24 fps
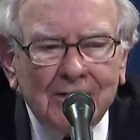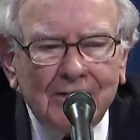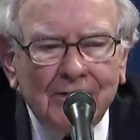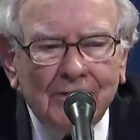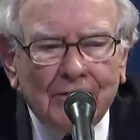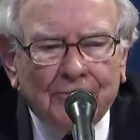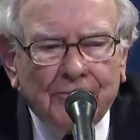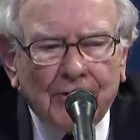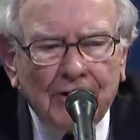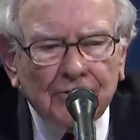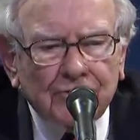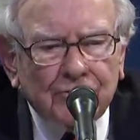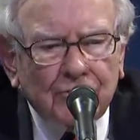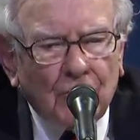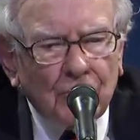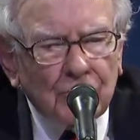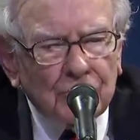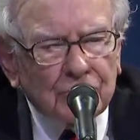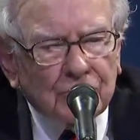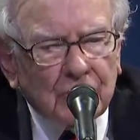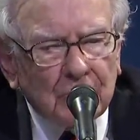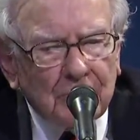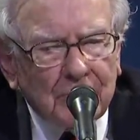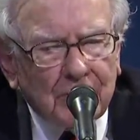the French sold
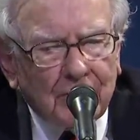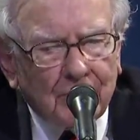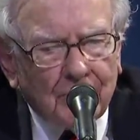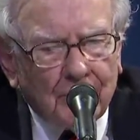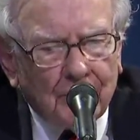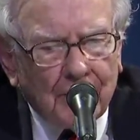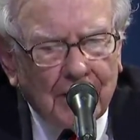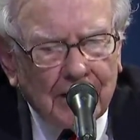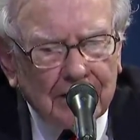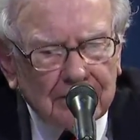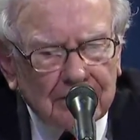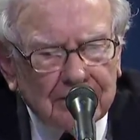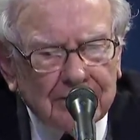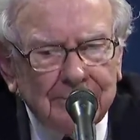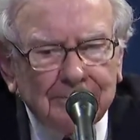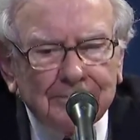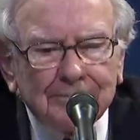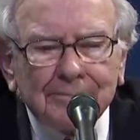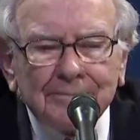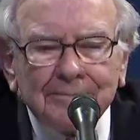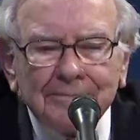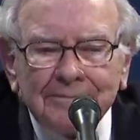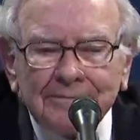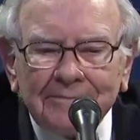us the mineral rights
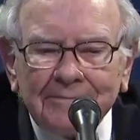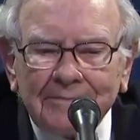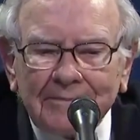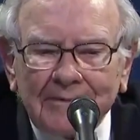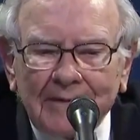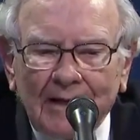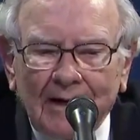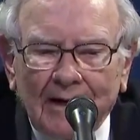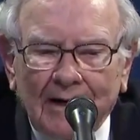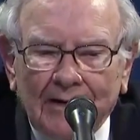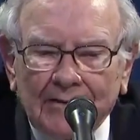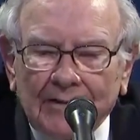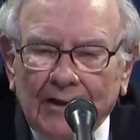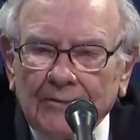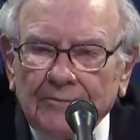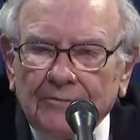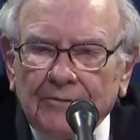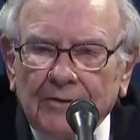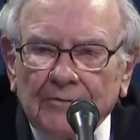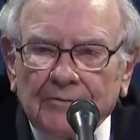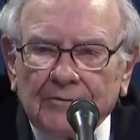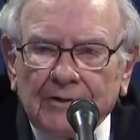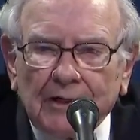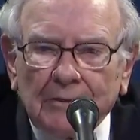on that
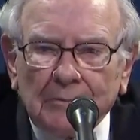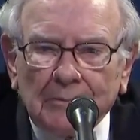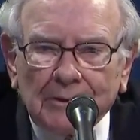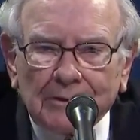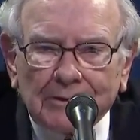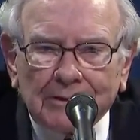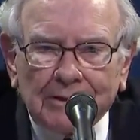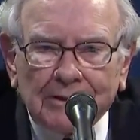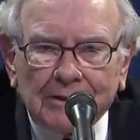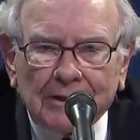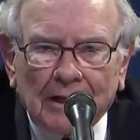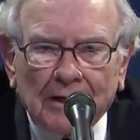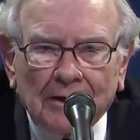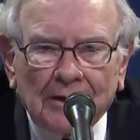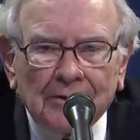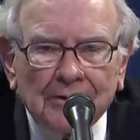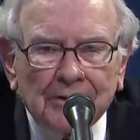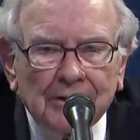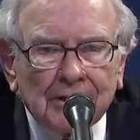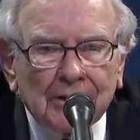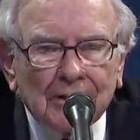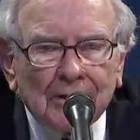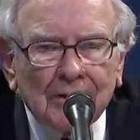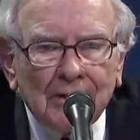$15 million
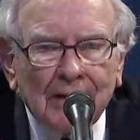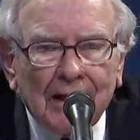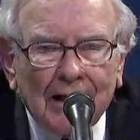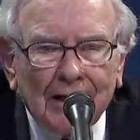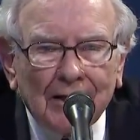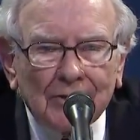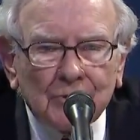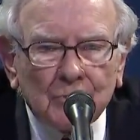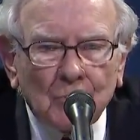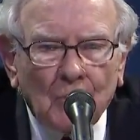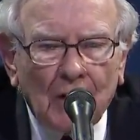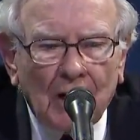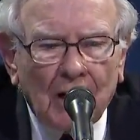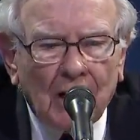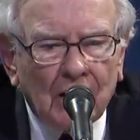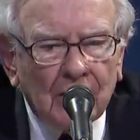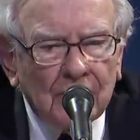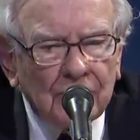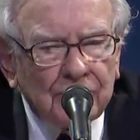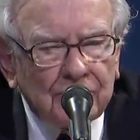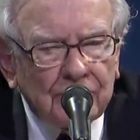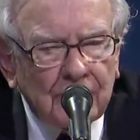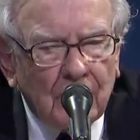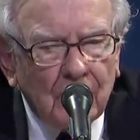deal as
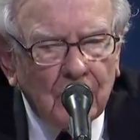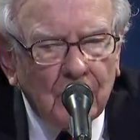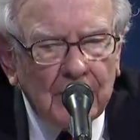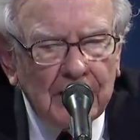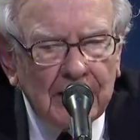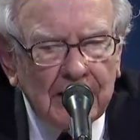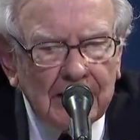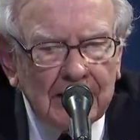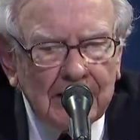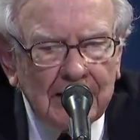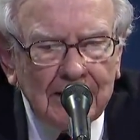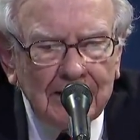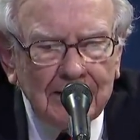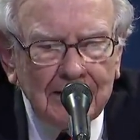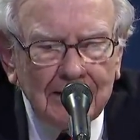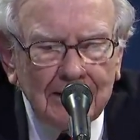well. So we